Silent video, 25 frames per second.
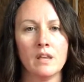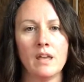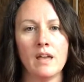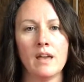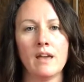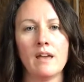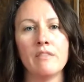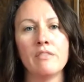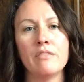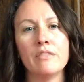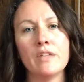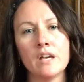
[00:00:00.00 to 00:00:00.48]

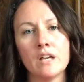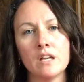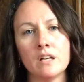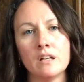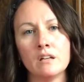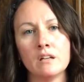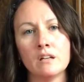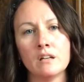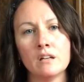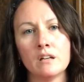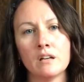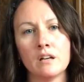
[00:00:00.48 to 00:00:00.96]
And
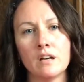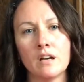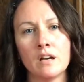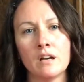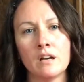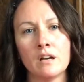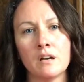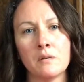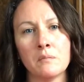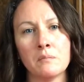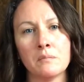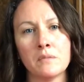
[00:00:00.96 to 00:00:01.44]
then
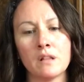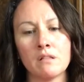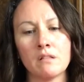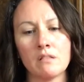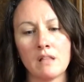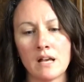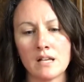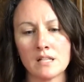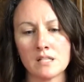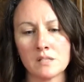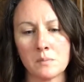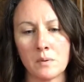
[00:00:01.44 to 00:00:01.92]
the
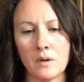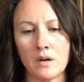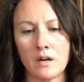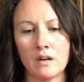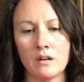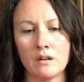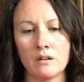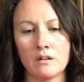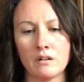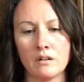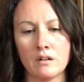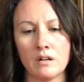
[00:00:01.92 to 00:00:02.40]
last
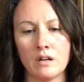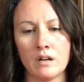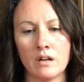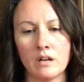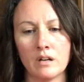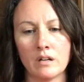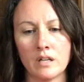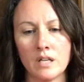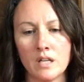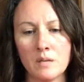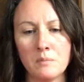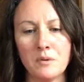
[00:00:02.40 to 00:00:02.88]
part,
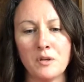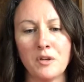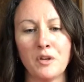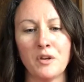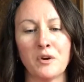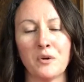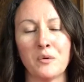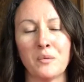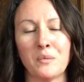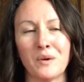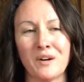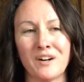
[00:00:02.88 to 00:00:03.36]
keeping
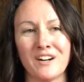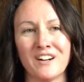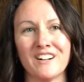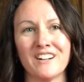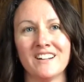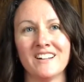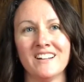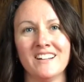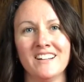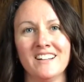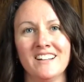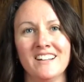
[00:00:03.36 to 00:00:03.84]
your word.
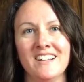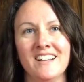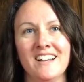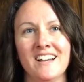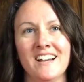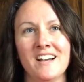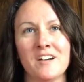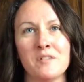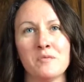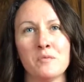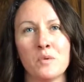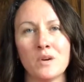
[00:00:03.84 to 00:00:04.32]

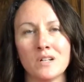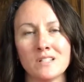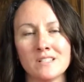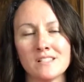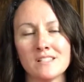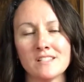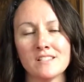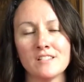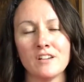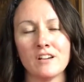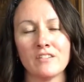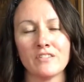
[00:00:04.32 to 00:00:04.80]
Once
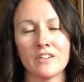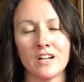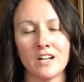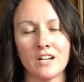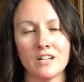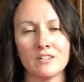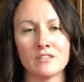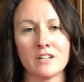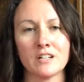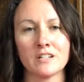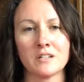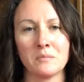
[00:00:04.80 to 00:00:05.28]
you have a
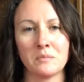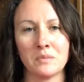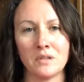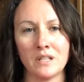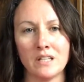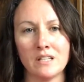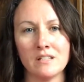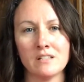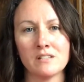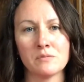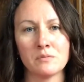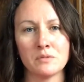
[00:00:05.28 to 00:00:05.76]
contract in
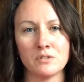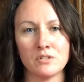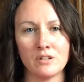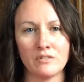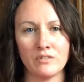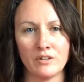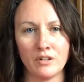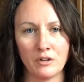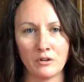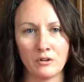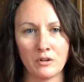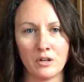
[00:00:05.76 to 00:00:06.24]
place, once you have
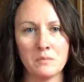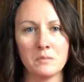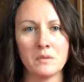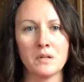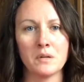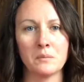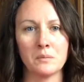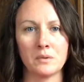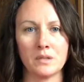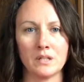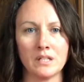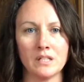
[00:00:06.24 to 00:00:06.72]
an agreement
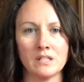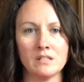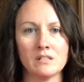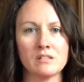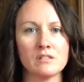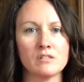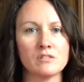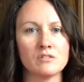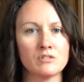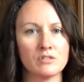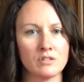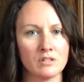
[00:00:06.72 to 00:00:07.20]
in
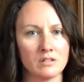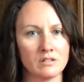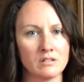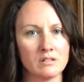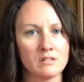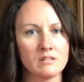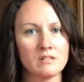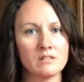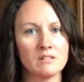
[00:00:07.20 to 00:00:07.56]
place, just